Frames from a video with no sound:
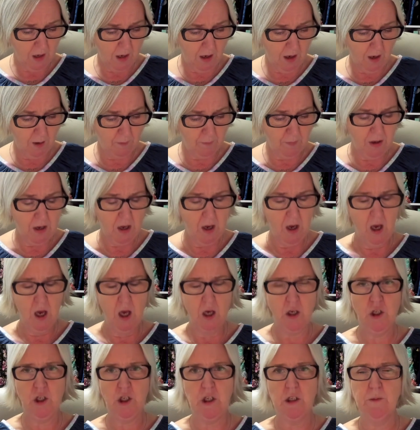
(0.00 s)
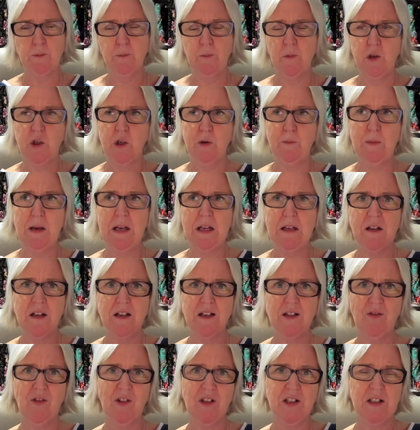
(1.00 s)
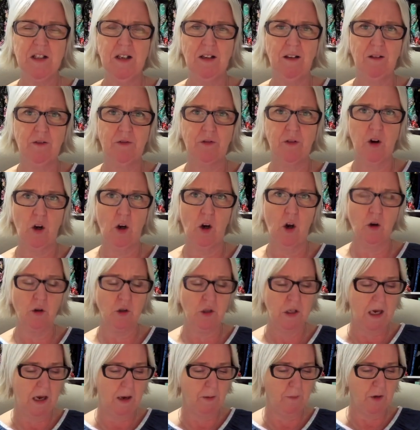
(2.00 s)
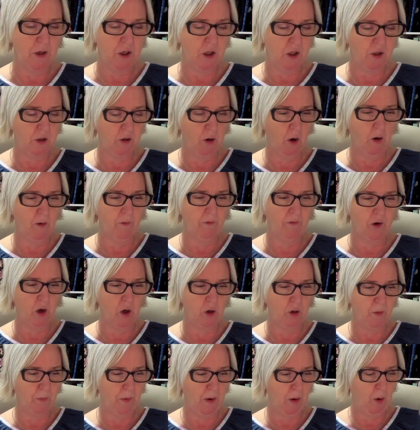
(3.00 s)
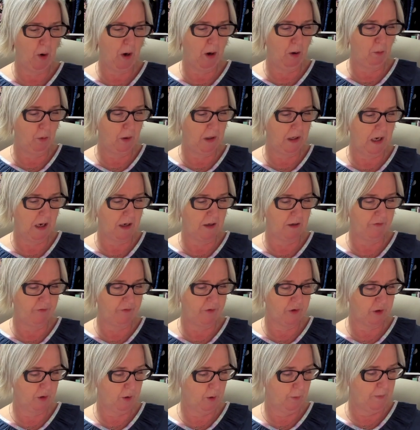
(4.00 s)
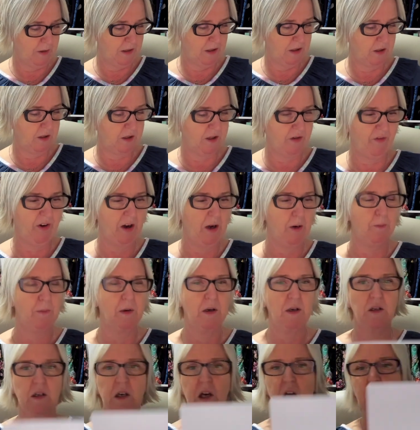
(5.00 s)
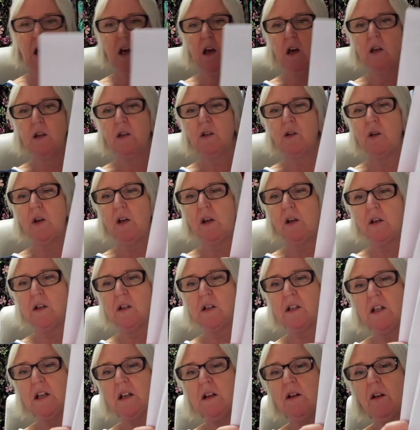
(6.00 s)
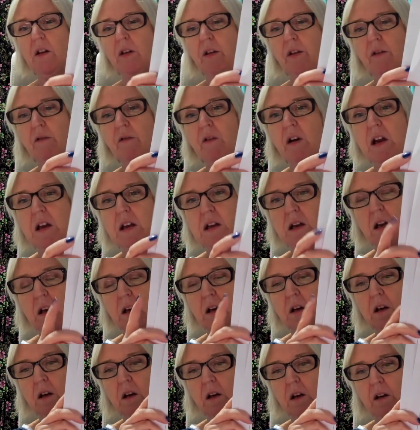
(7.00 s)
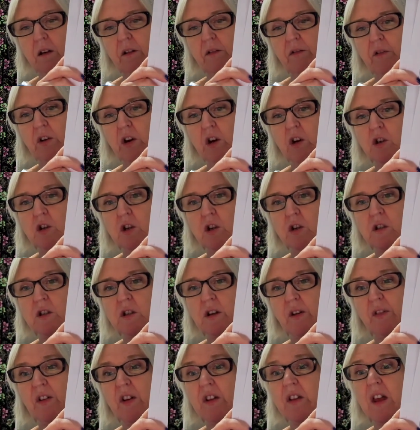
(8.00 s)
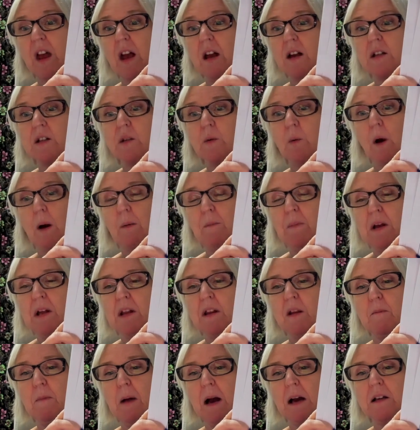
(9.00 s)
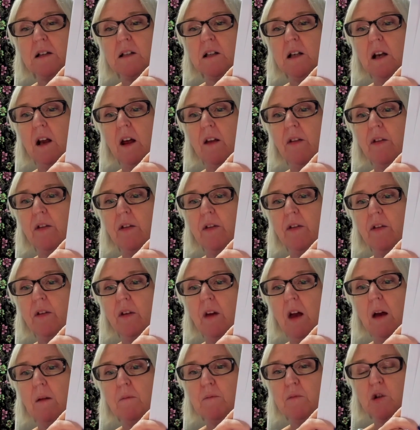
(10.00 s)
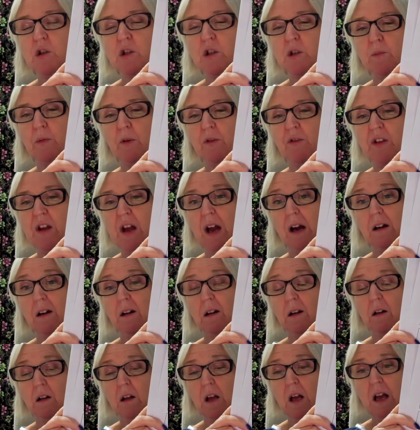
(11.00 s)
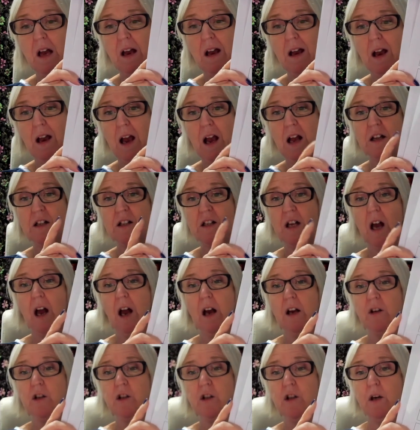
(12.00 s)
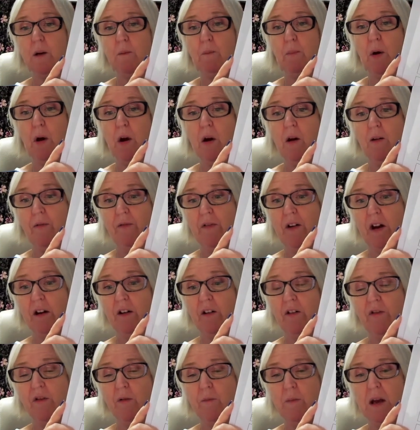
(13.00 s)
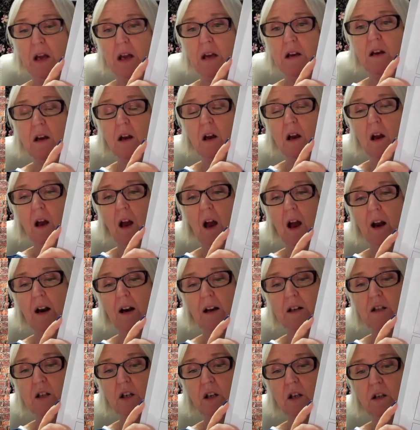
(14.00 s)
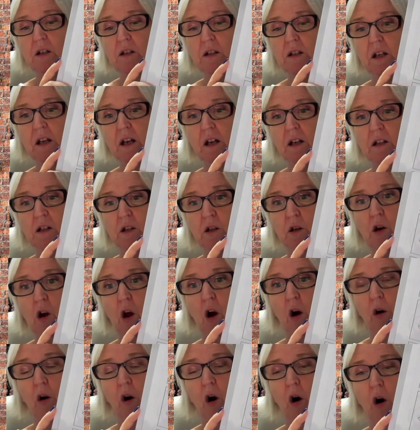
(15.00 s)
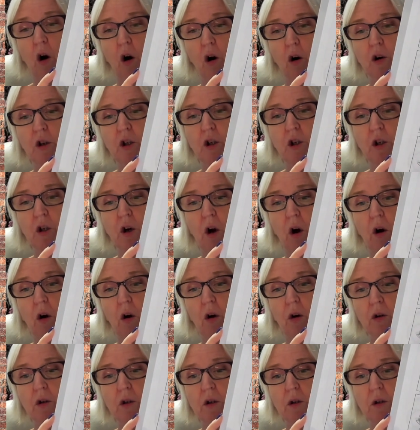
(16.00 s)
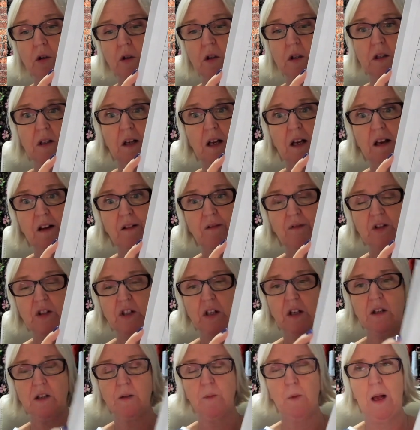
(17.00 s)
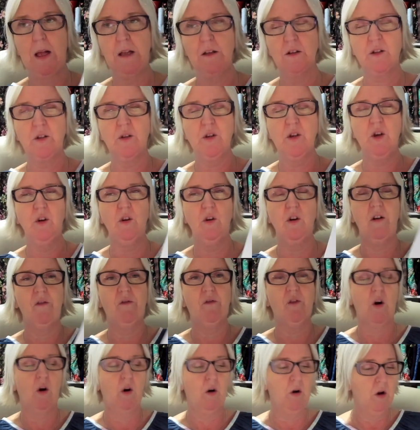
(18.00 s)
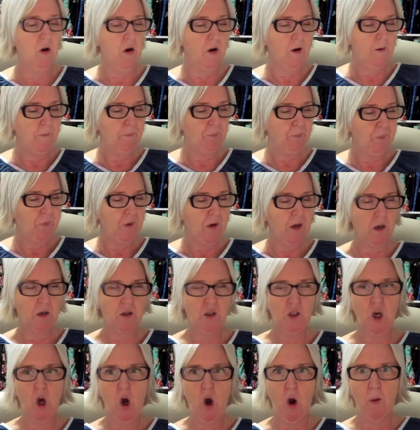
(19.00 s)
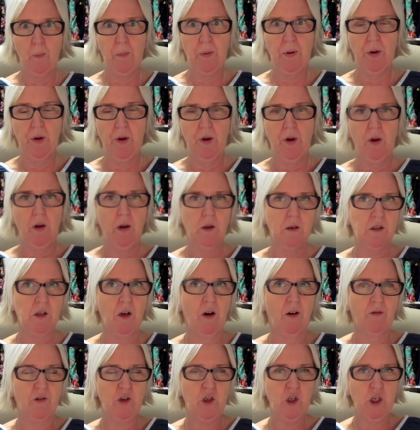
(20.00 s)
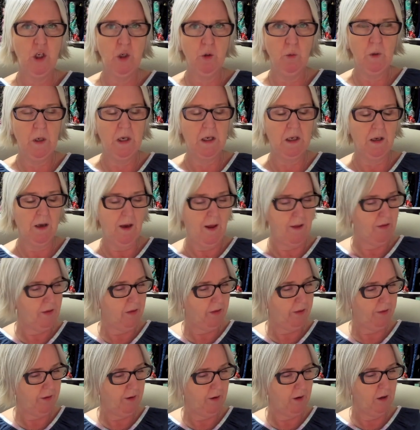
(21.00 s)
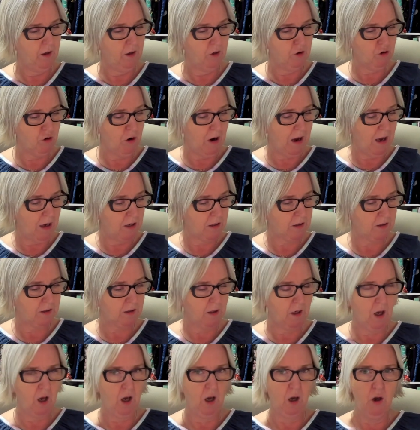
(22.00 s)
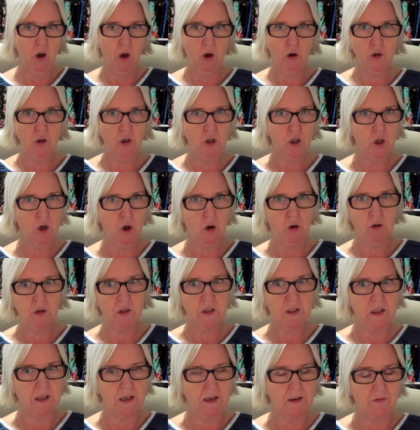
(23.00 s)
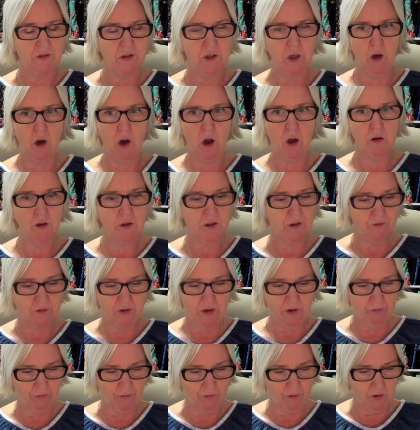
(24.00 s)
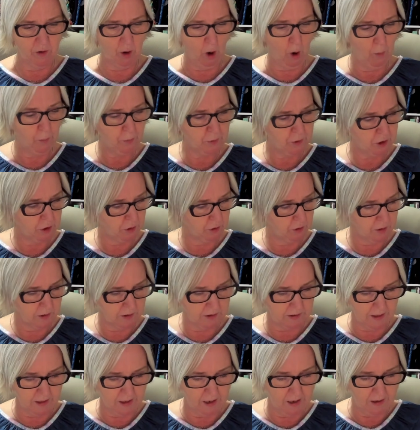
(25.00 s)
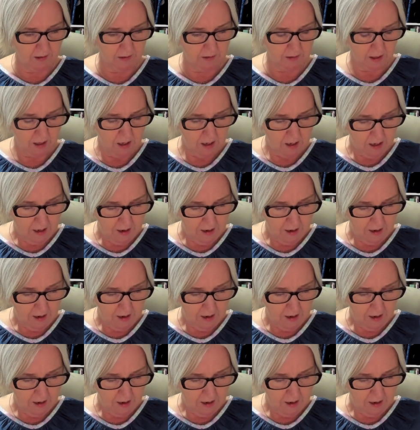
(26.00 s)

And she made this for sale for a long time and she's got a vlog about how it kind of has come into development. So you can see the 3 versions of it there. So I made the maxi length just above the ankle. It's actually perfect for me. And as you can see, it's long or short sleeves as well. So, you know, you've got a top, sort of a tunic length and a dress, long and short sleeves, lots of different options in it.